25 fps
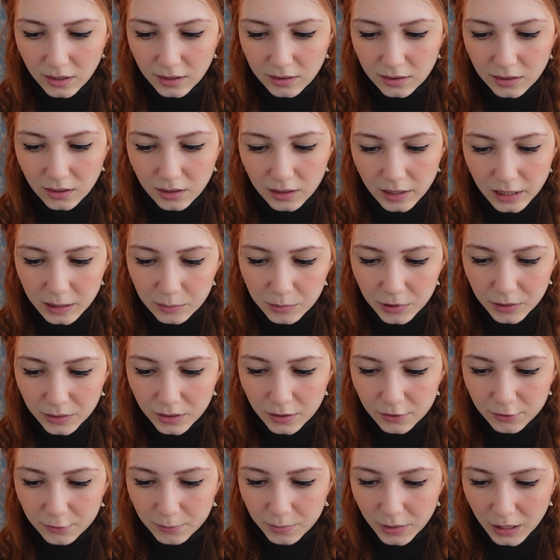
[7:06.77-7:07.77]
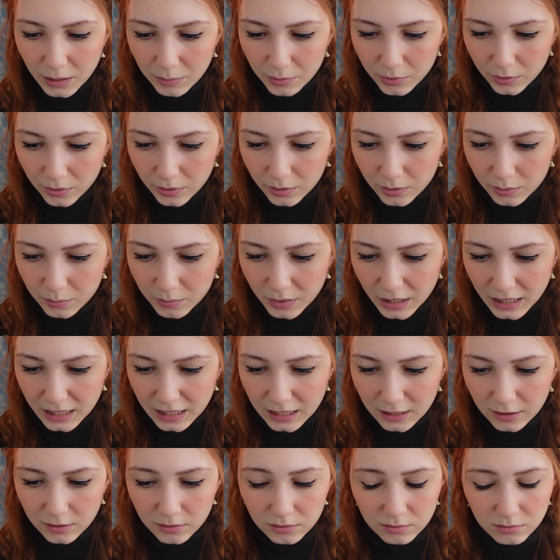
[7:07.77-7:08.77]
The Library of Babel
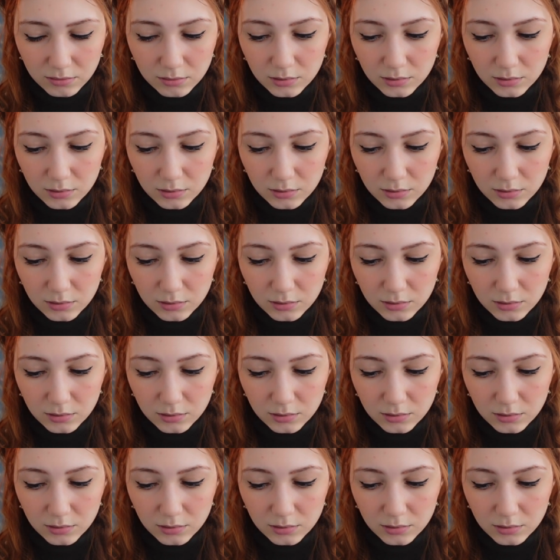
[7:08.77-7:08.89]
by